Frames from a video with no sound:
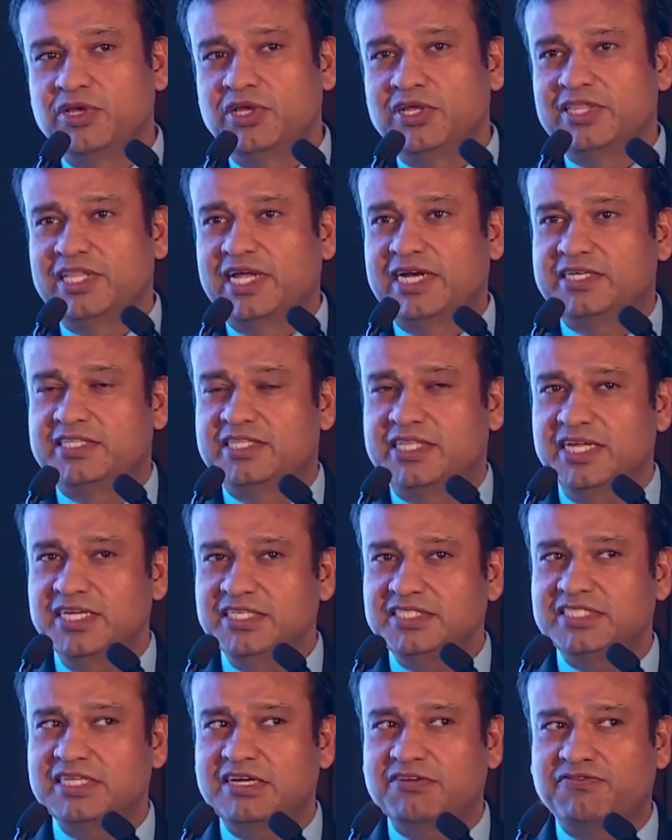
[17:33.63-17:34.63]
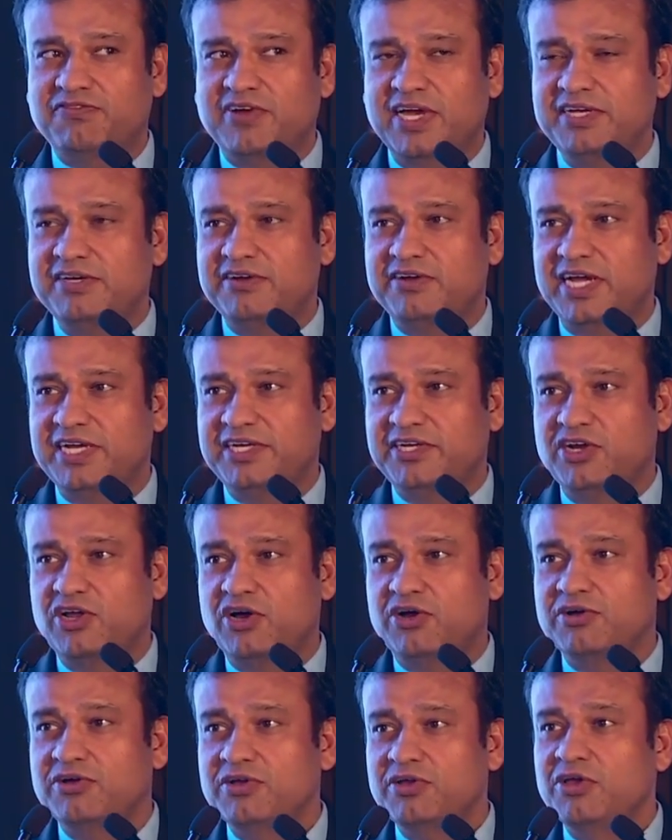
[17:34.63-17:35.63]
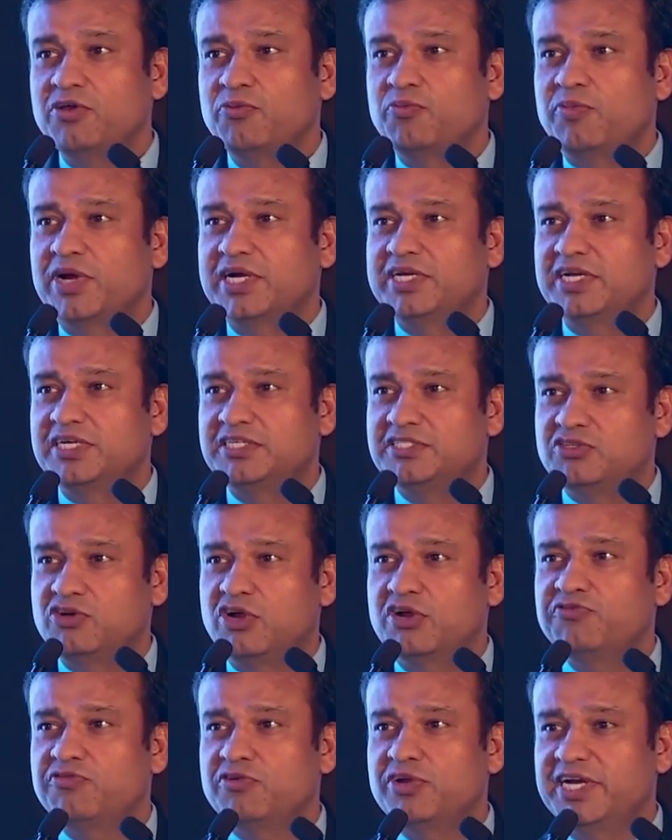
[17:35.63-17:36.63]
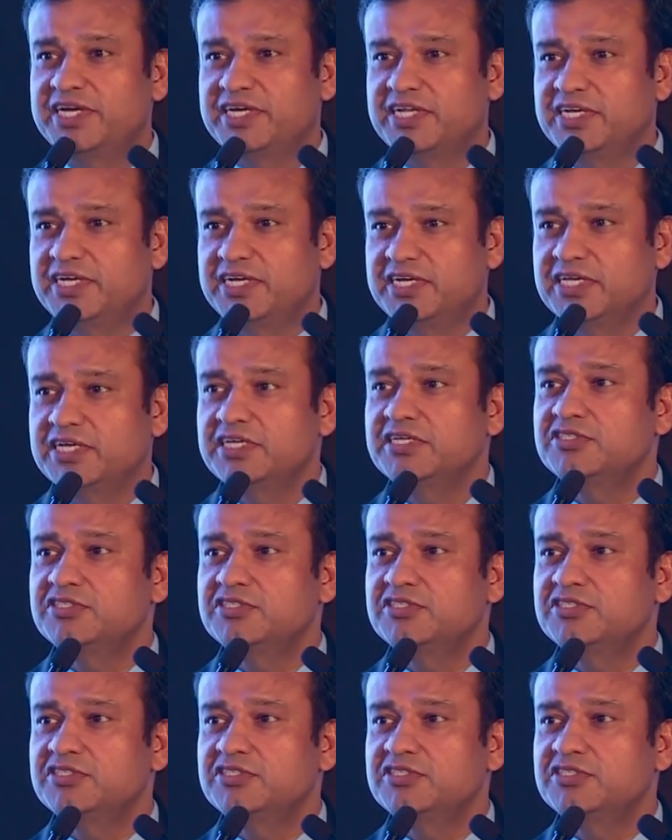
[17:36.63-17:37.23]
that things are fine right now, but it's not for eternity.